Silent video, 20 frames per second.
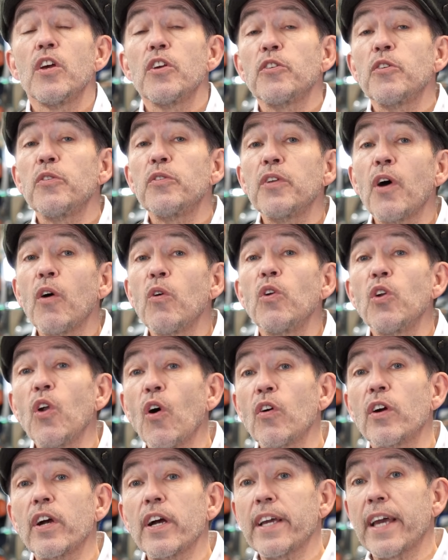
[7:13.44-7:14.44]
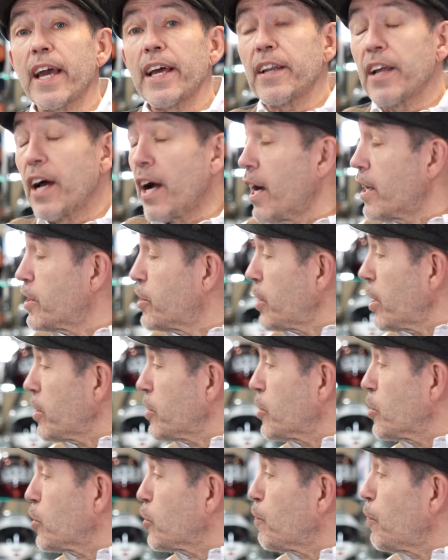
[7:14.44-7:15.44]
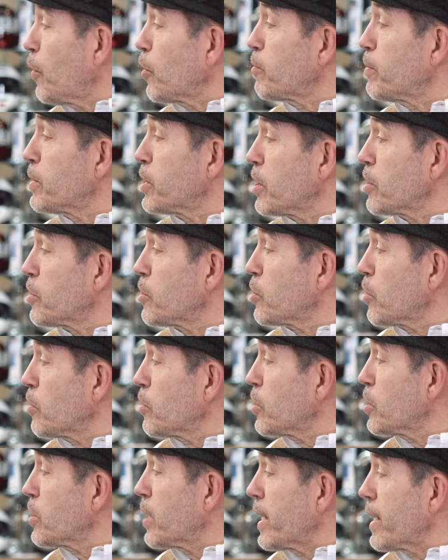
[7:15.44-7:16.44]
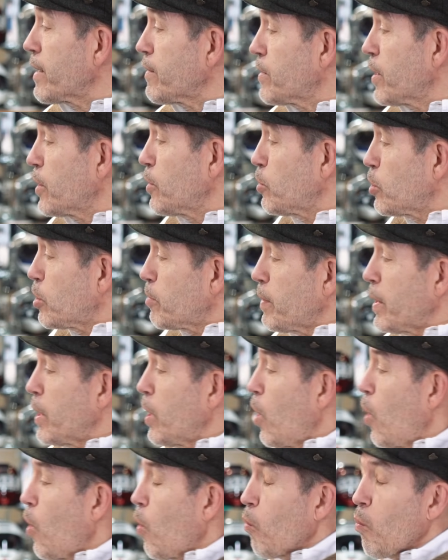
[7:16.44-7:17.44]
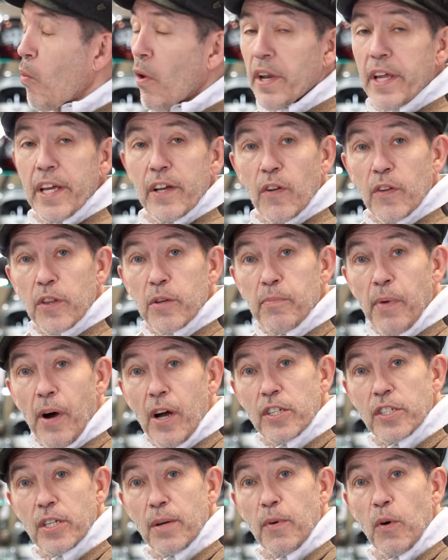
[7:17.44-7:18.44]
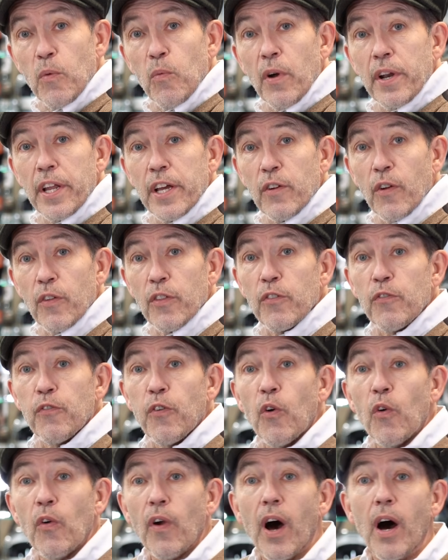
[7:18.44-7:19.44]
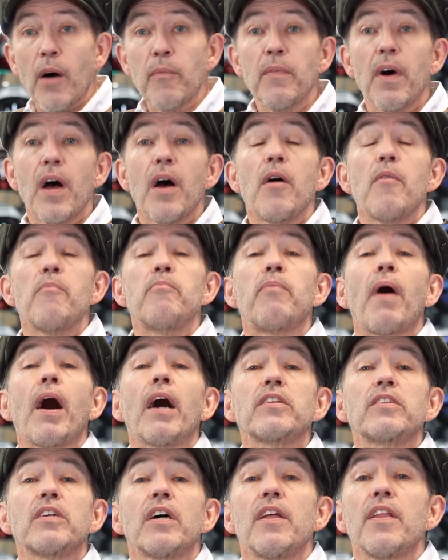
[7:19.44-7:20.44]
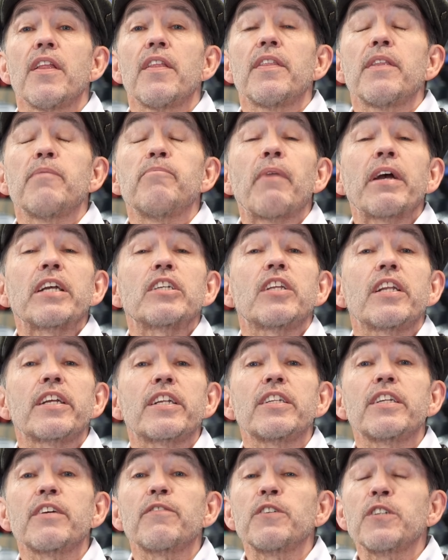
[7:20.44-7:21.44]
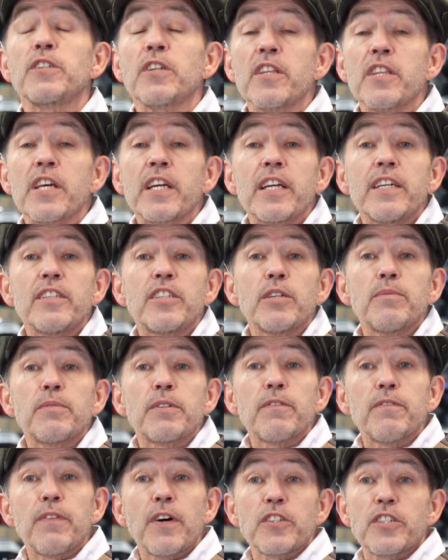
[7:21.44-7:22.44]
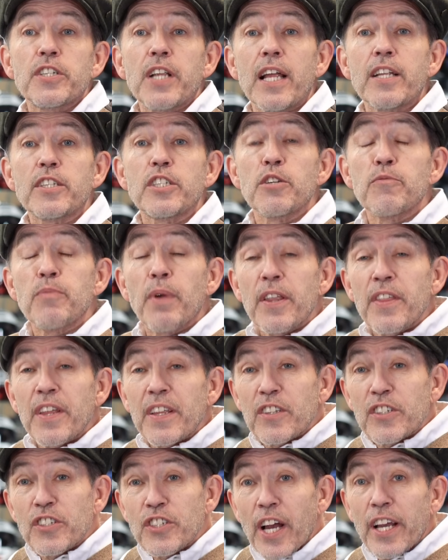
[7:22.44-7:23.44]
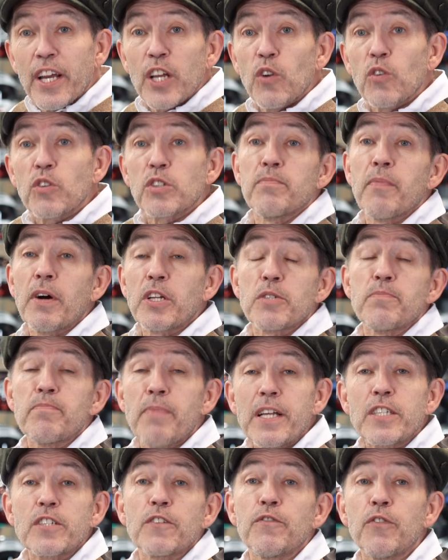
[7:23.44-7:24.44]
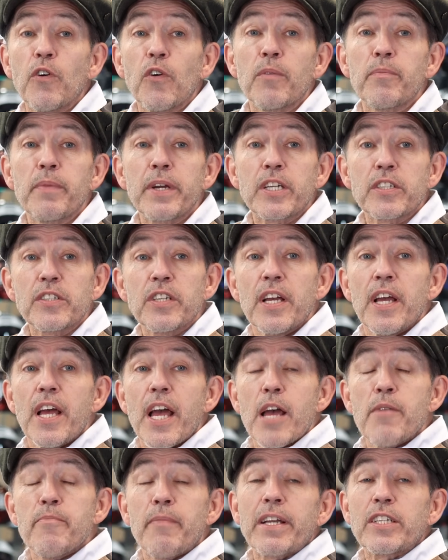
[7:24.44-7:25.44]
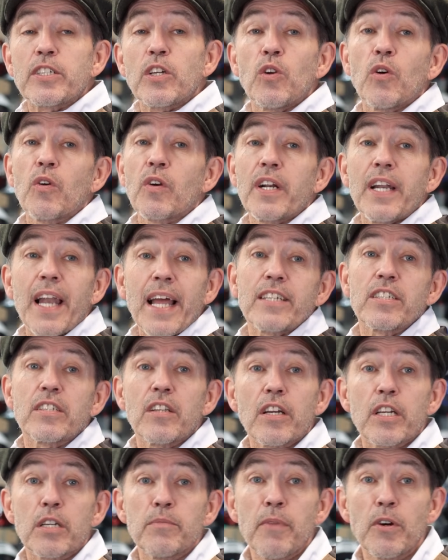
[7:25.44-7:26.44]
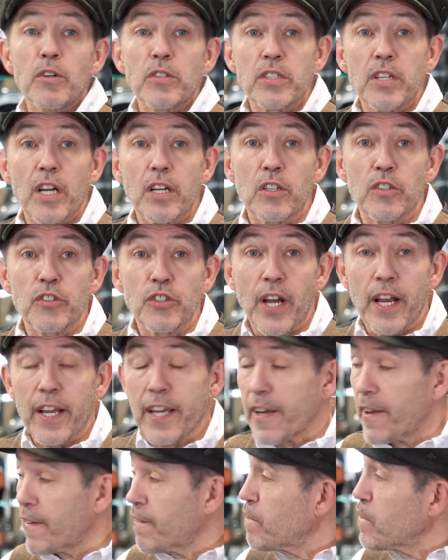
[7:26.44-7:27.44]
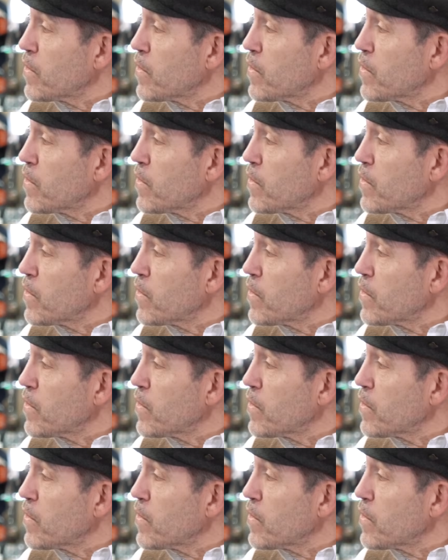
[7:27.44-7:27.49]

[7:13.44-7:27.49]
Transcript: You no longer get adjusters, volume adjusters on the sleeves. There used to be one here on the bicep and one here on the forearm. But makes little difference, I think, in terms of functionality, but I think the jacket looks much better for it because it makes it look less like a motorcycle jacket.